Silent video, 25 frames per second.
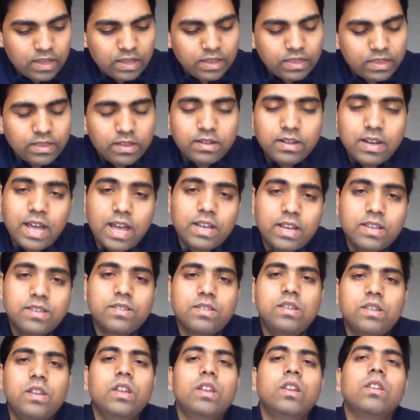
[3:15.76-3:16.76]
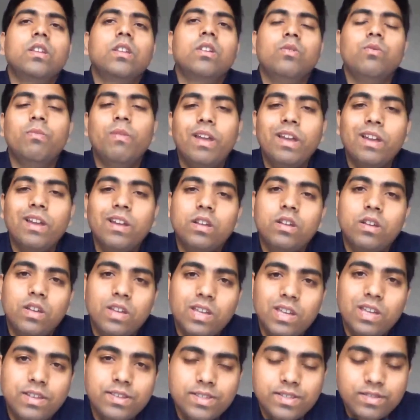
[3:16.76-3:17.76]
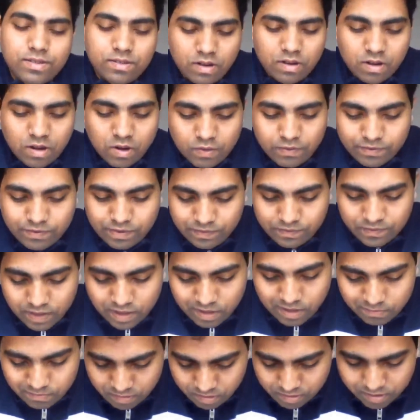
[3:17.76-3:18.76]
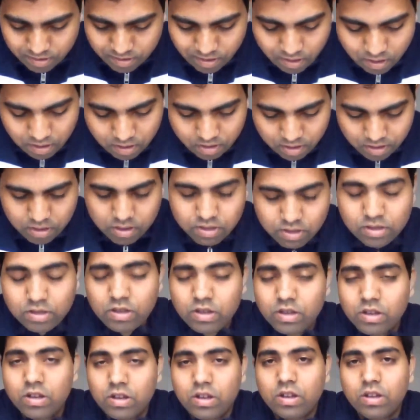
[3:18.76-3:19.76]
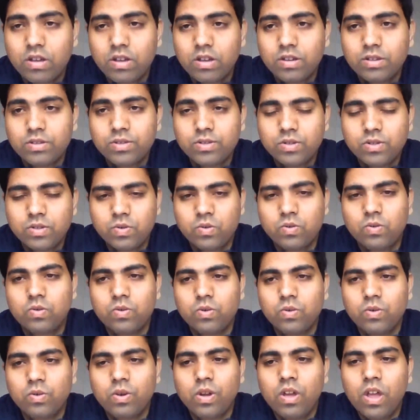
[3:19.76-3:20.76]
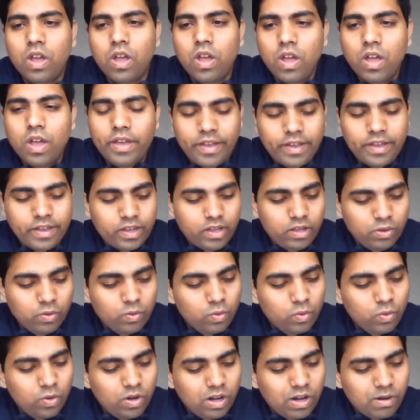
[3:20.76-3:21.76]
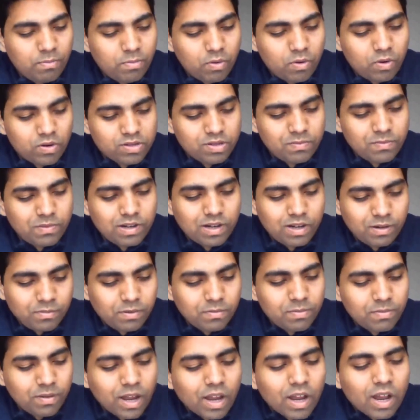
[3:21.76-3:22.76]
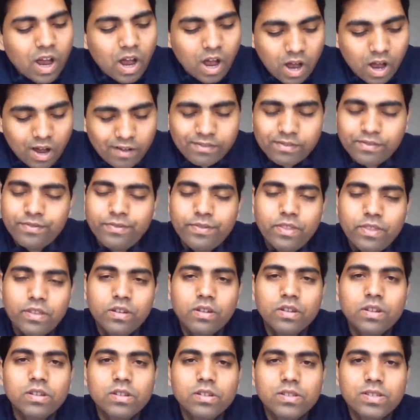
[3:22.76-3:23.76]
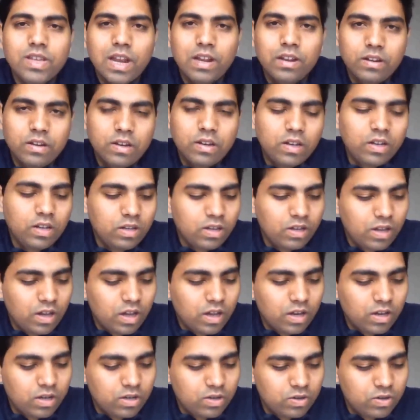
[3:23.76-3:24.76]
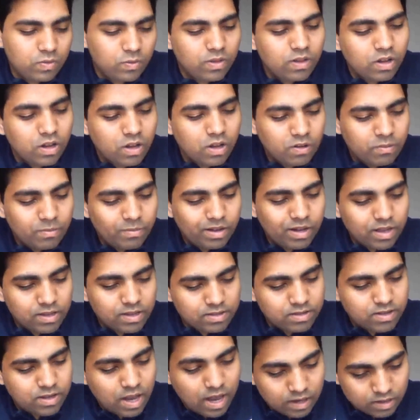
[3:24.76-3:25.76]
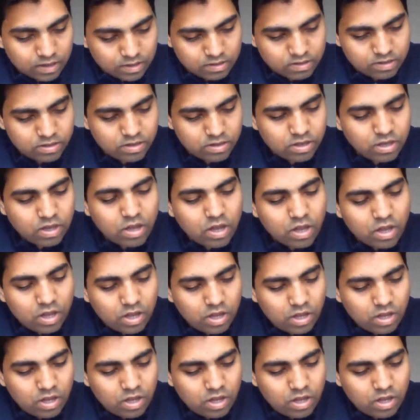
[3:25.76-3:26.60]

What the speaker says: The tax in Quebec is around 15%. So you will approximately be paying half of the salary to the government as tax.